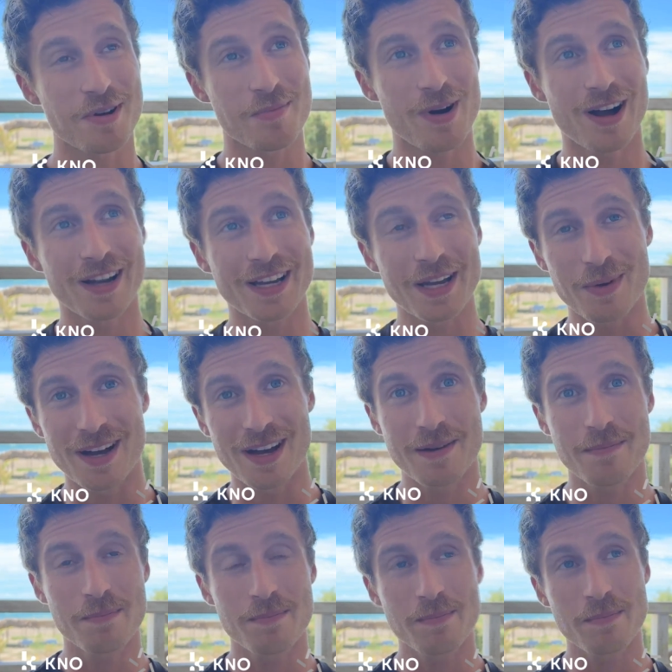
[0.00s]
in a market where
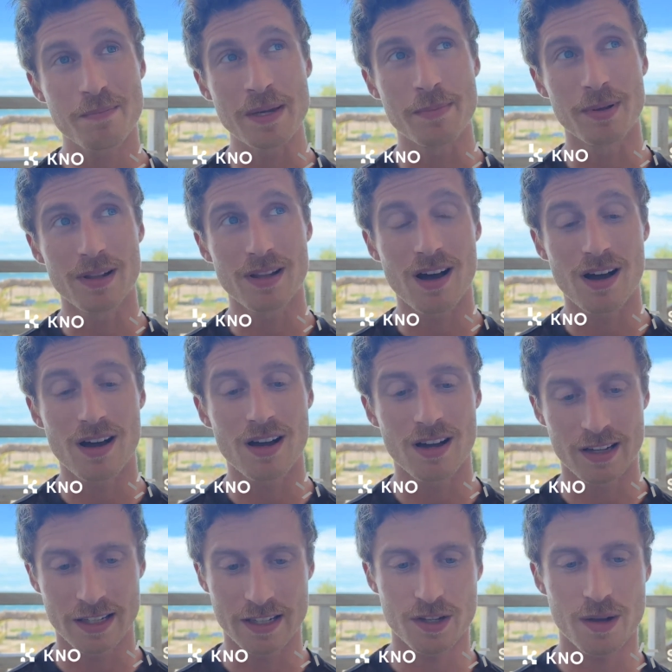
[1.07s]
people are
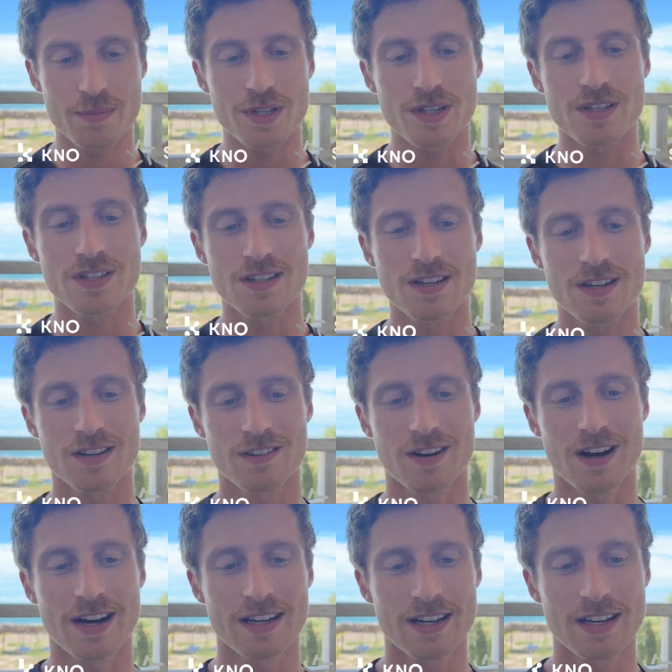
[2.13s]
early adopters,
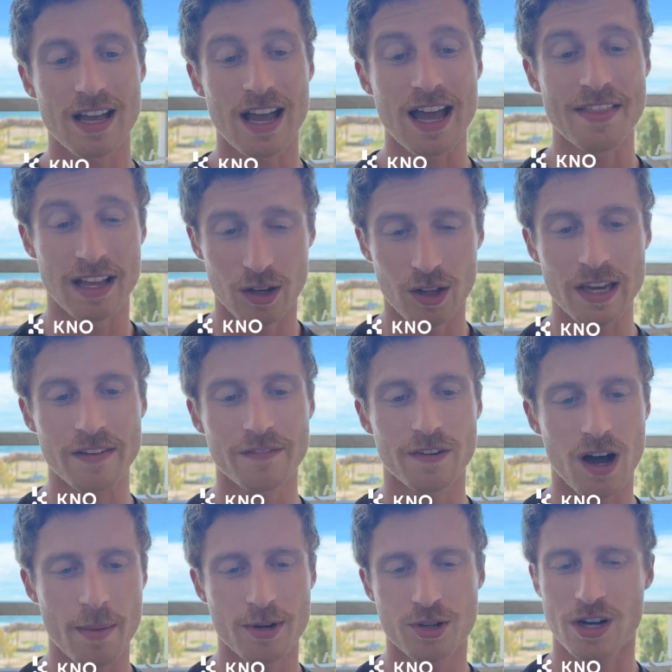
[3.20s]
right? And they're looking for
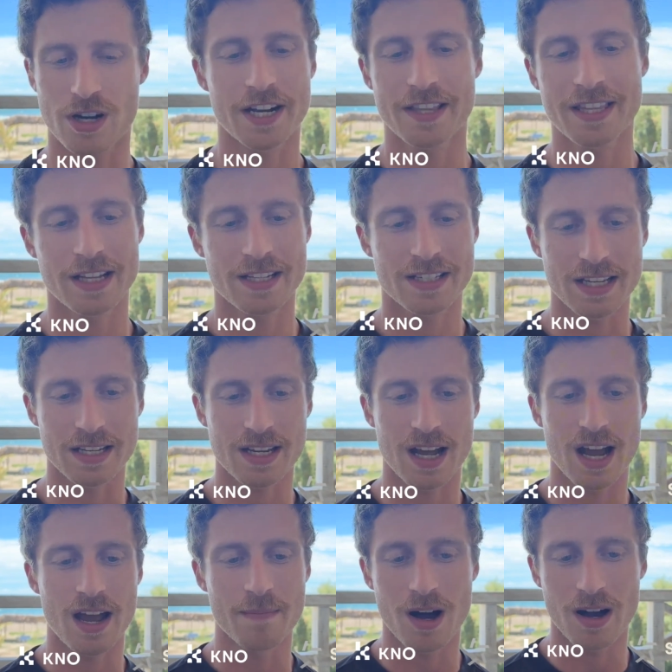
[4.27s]
arbitrage. I think that's the
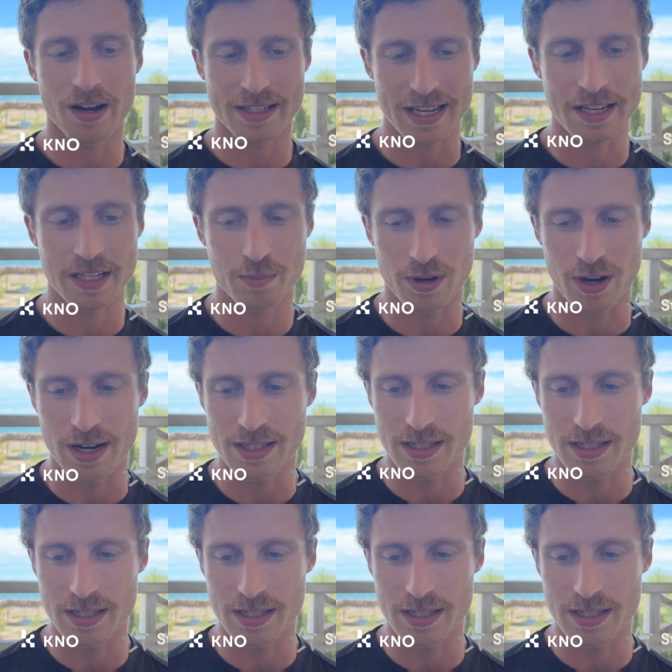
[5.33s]
entire marketing enterprise